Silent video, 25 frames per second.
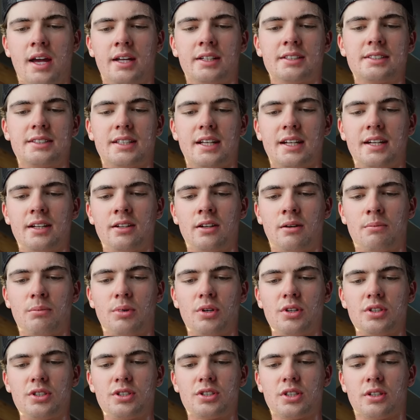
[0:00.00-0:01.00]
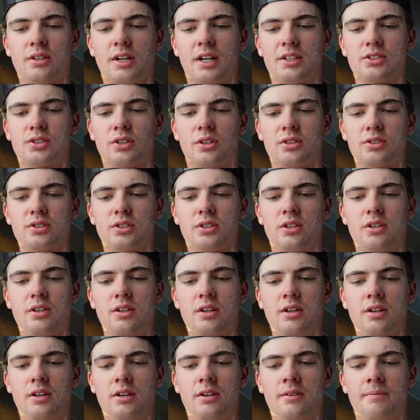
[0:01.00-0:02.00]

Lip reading: and steady numbers, so that's also good.